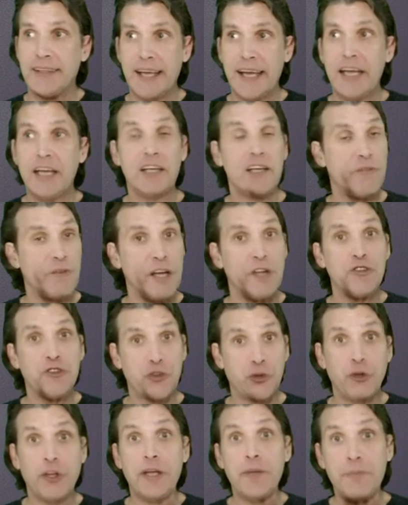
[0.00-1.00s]
then
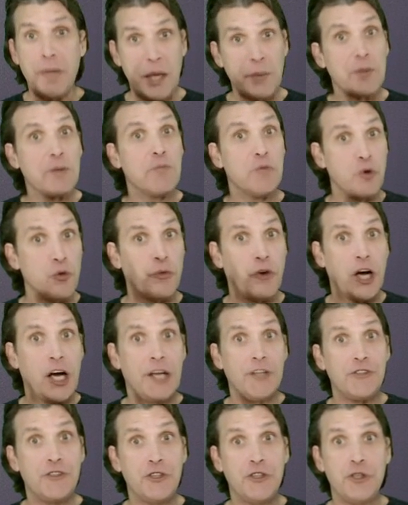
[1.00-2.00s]
eventually maybe move
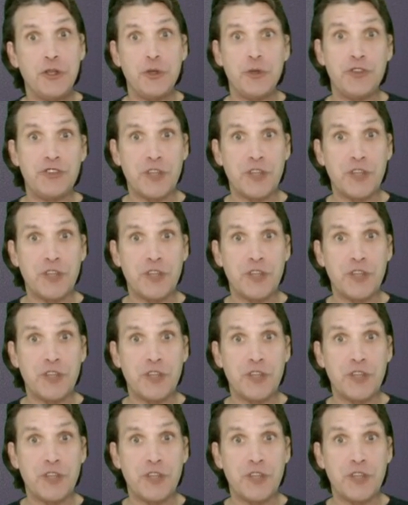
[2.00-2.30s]
on to